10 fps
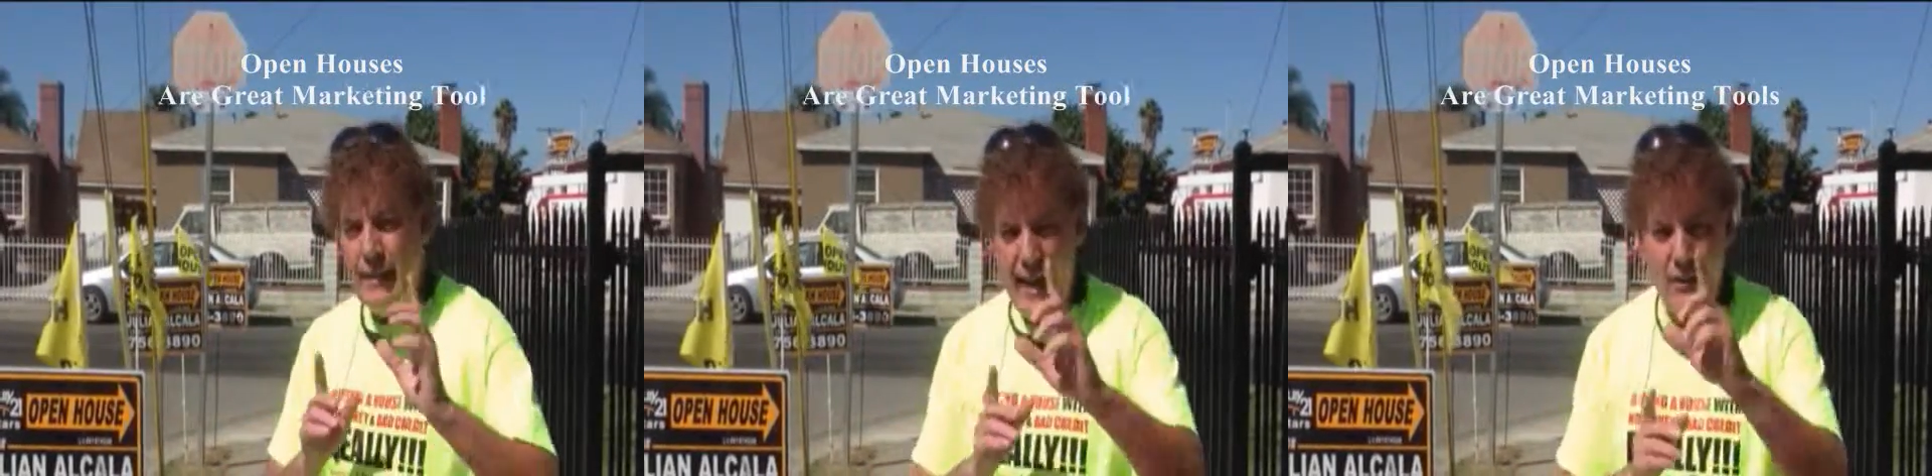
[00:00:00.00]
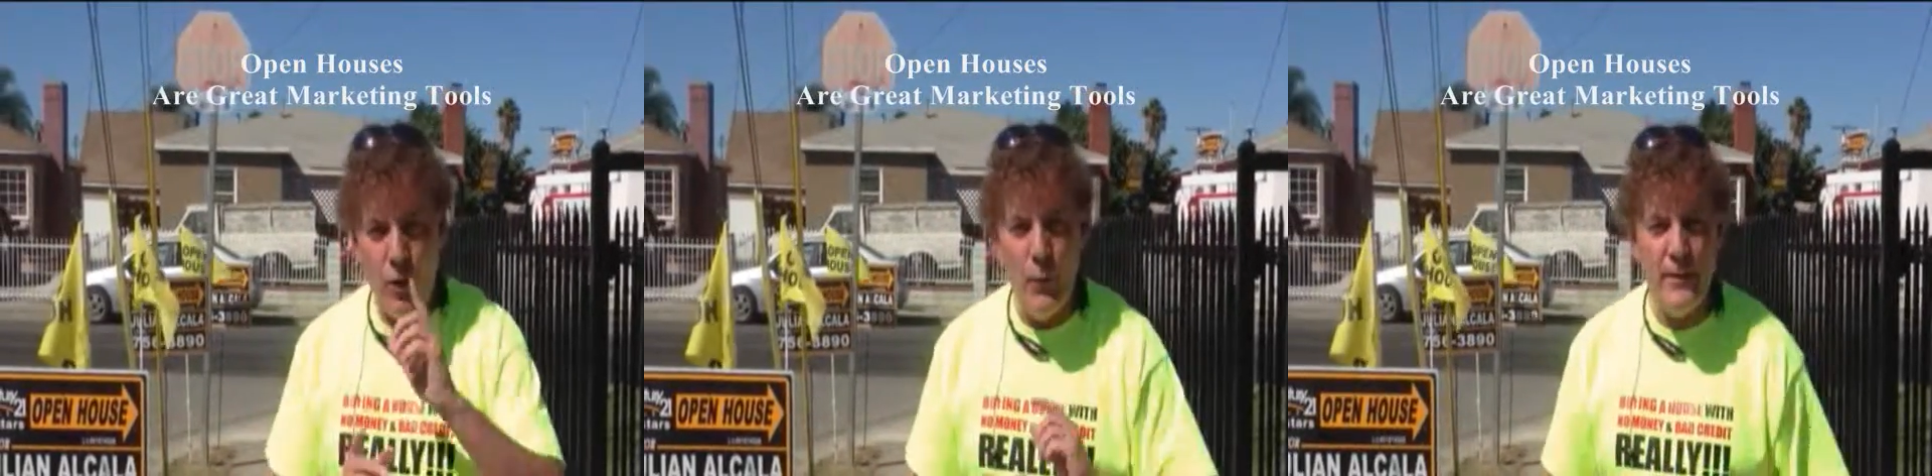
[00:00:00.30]

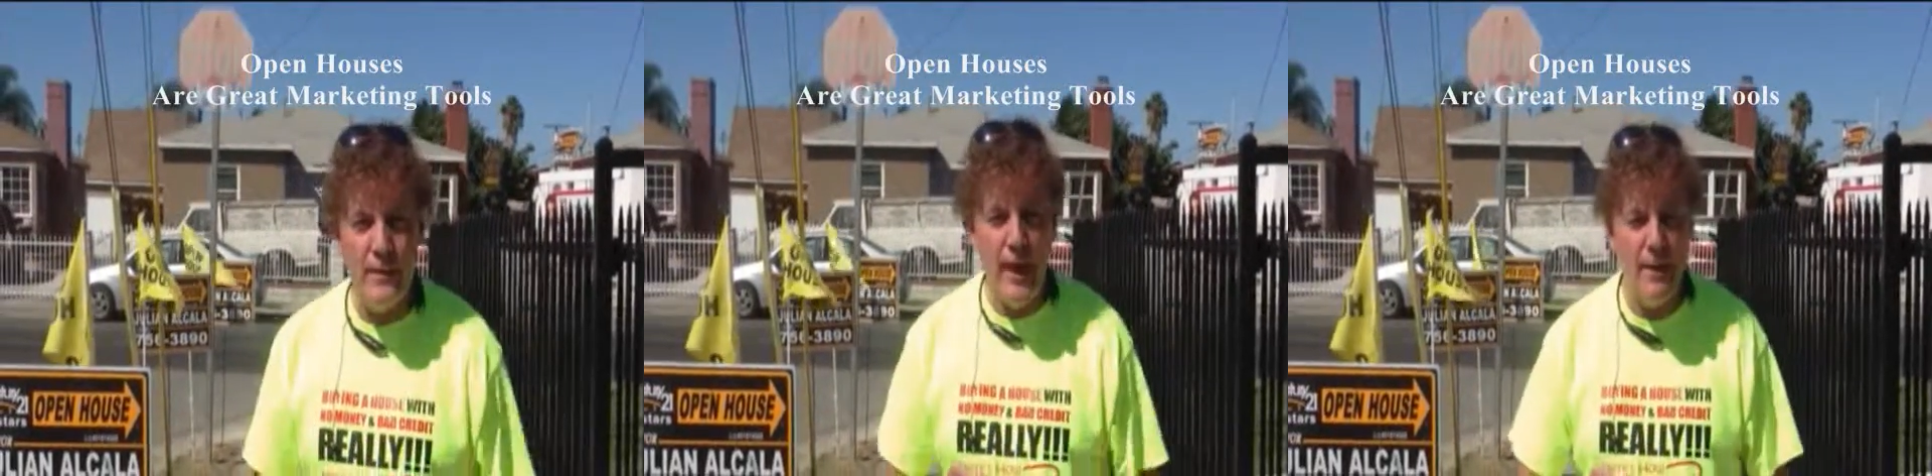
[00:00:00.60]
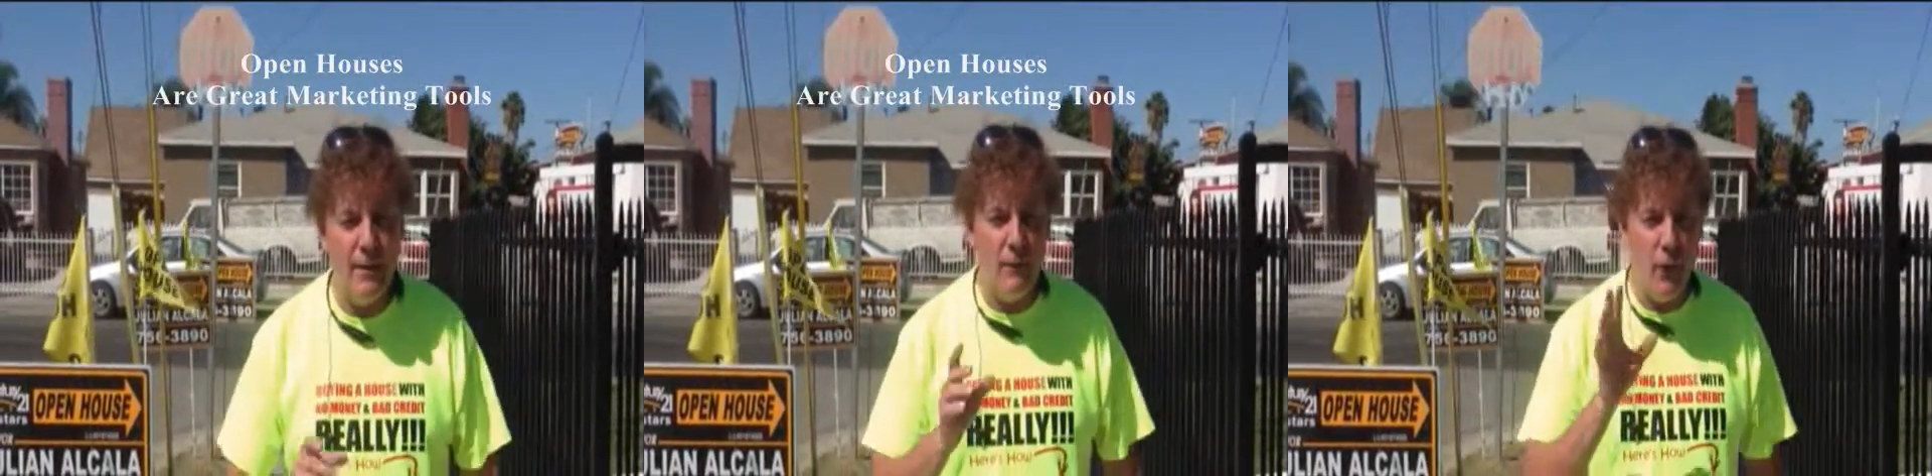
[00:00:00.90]
let's go
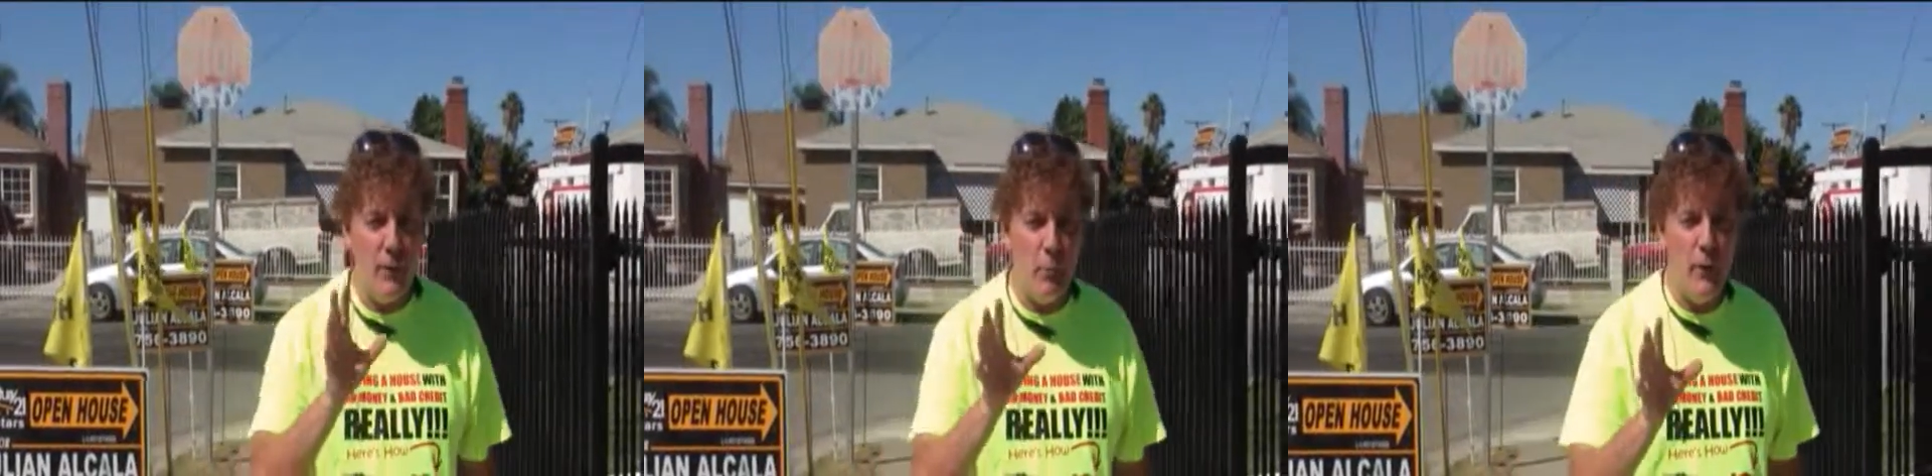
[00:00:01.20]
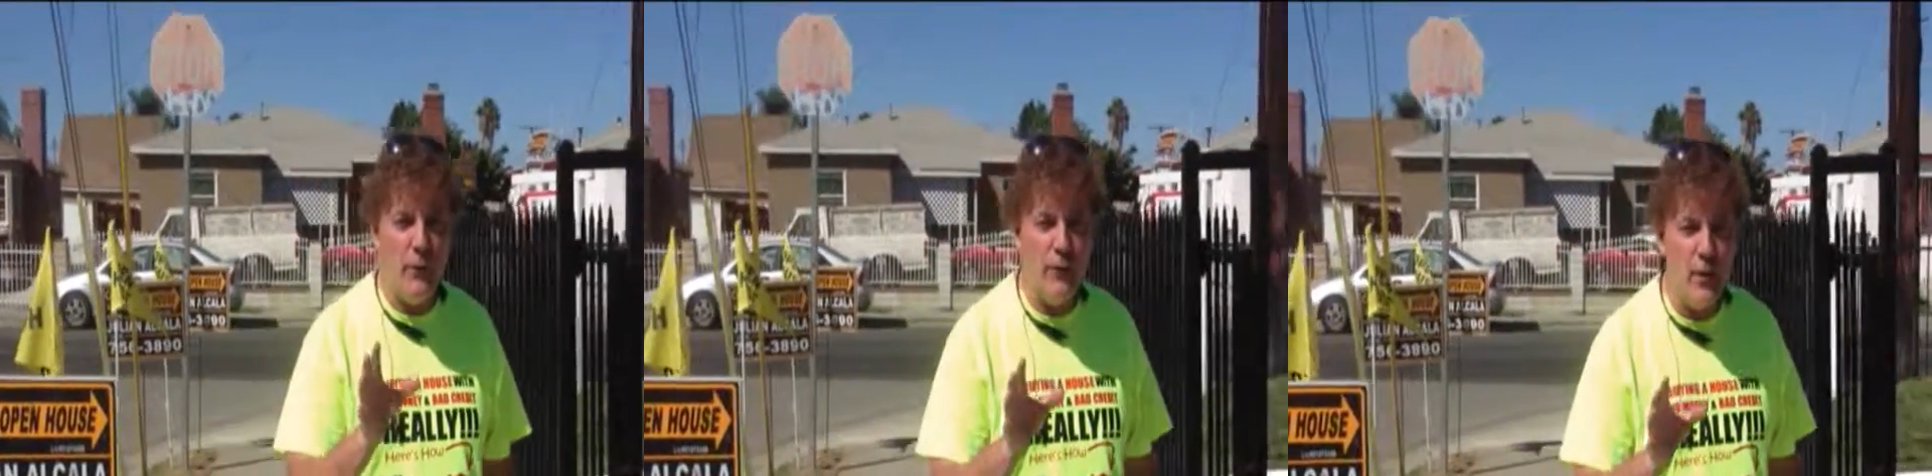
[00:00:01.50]
inside very
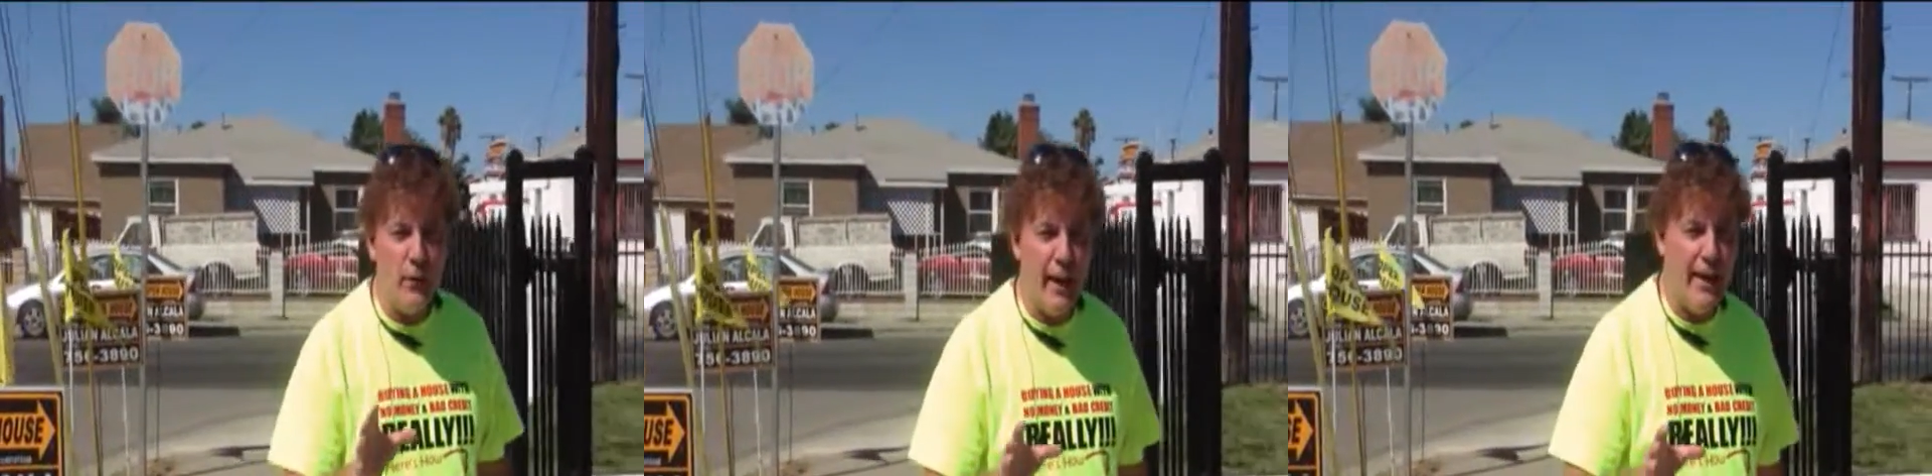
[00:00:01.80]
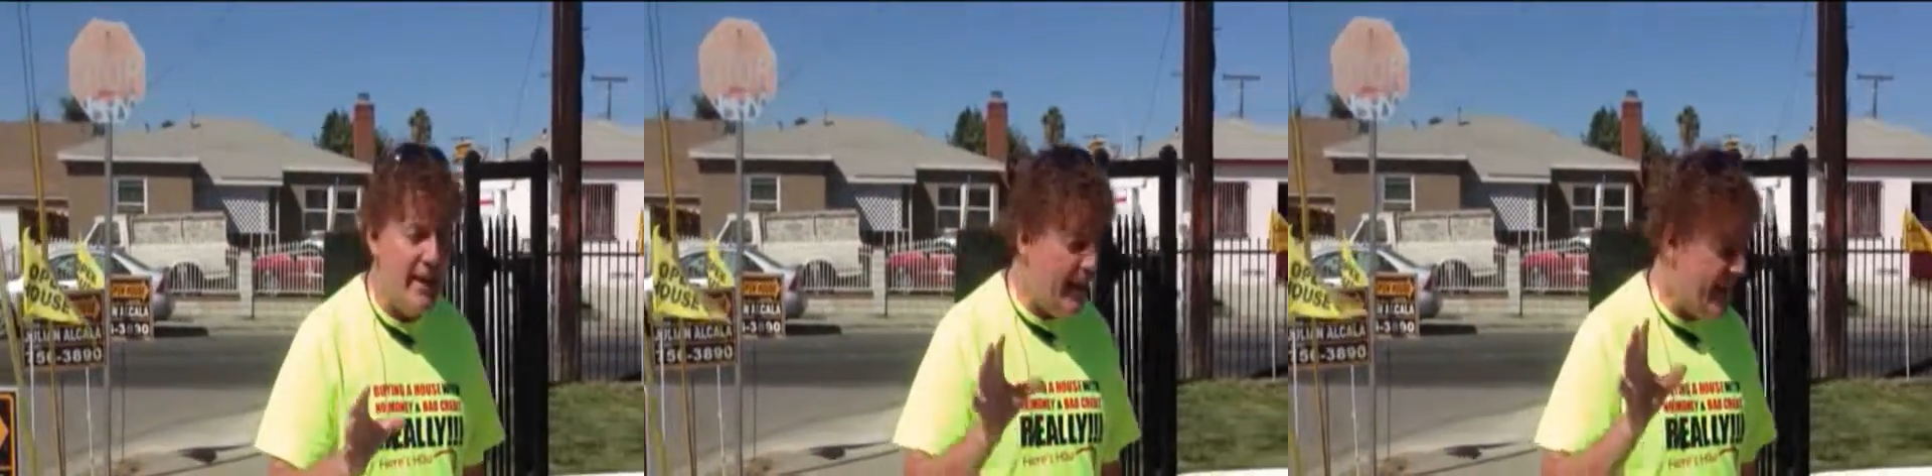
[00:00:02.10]
briefly, okay?